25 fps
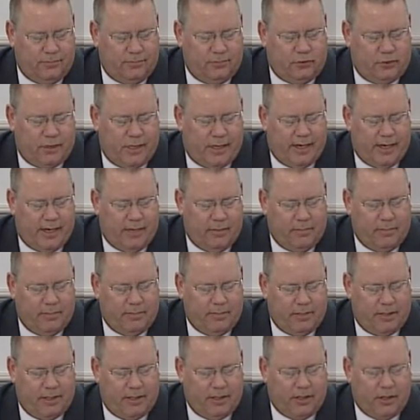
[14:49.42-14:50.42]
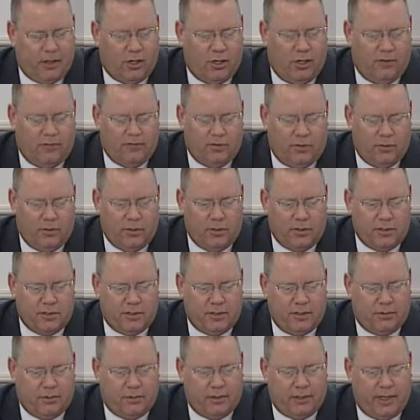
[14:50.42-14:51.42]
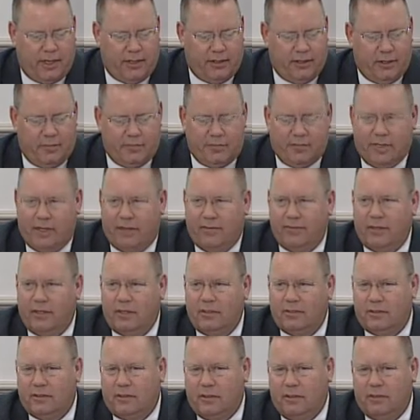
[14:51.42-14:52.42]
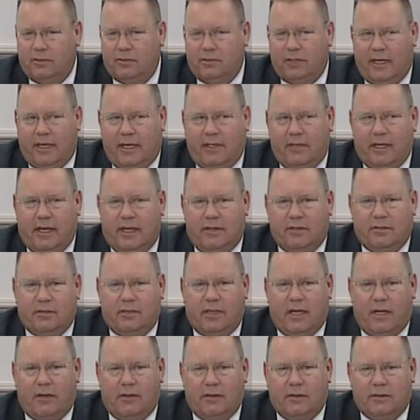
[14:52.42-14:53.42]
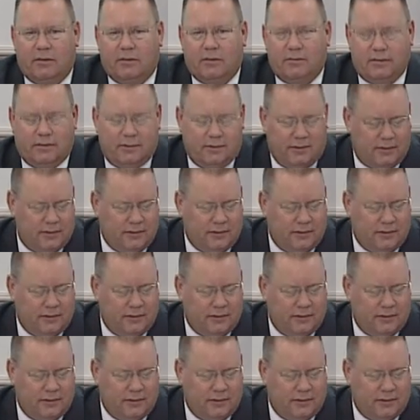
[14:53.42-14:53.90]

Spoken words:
job at the golf course that would end up saving us close to $8,000.